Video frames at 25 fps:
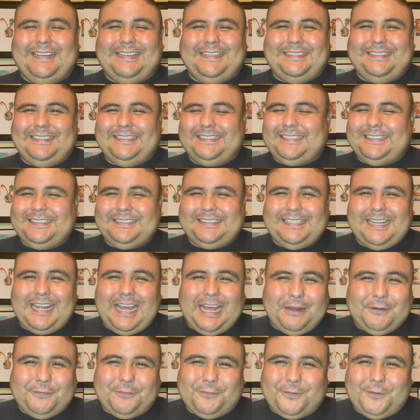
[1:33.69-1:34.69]
This is
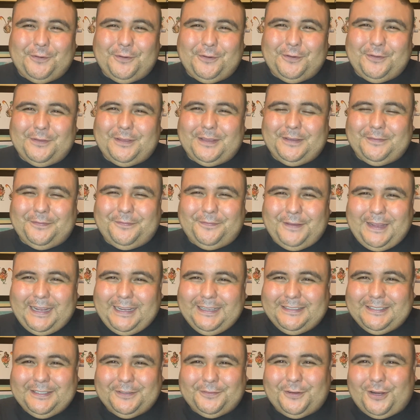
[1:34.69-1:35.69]
not for the
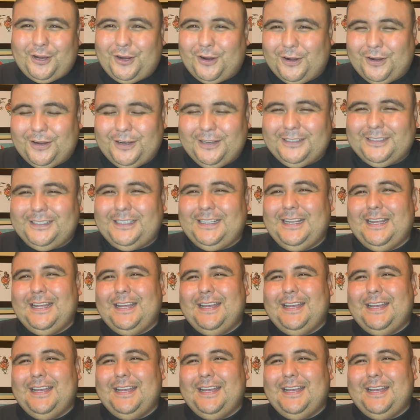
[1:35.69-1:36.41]
faint of heart.